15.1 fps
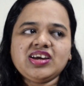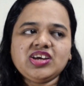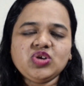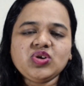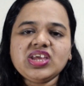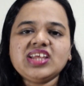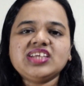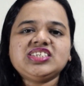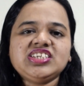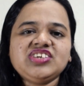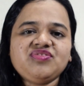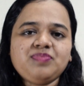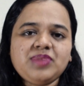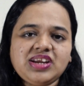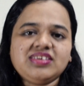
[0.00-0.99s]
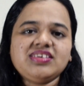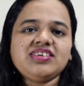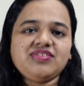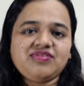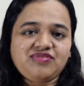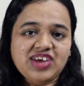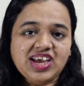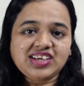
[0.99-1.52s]
You can achieve better
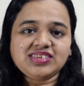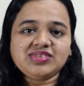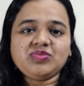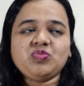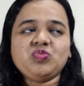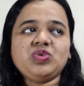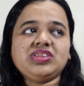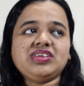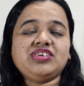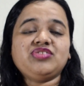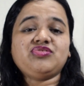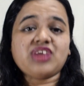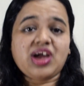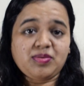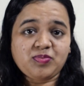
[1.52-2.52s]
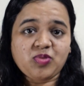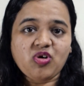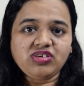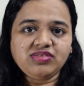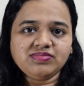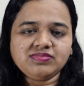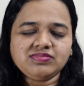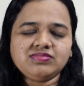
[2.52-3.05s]
effect with a tripod.
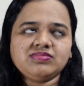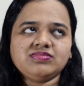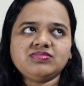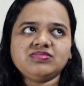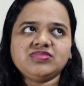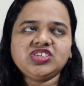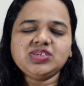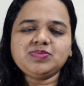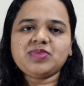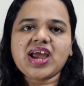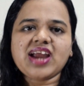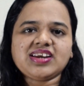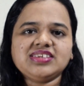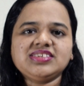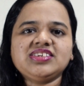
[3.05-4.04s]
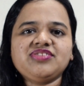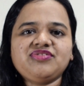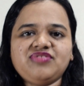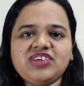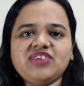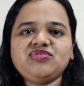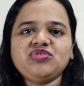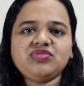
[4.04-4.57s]
Just practice it a
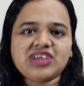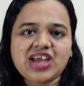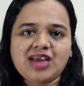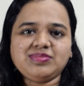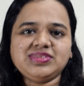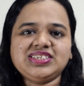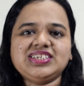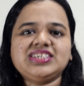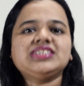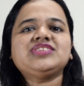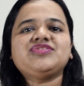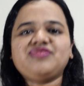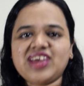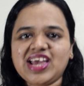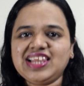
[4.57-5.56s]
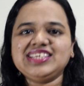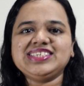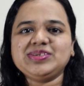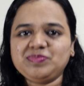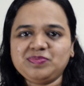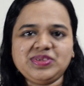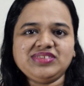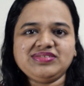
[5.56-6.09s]
fair few times. It's fairly
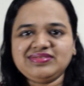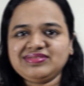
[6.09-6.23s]
simple.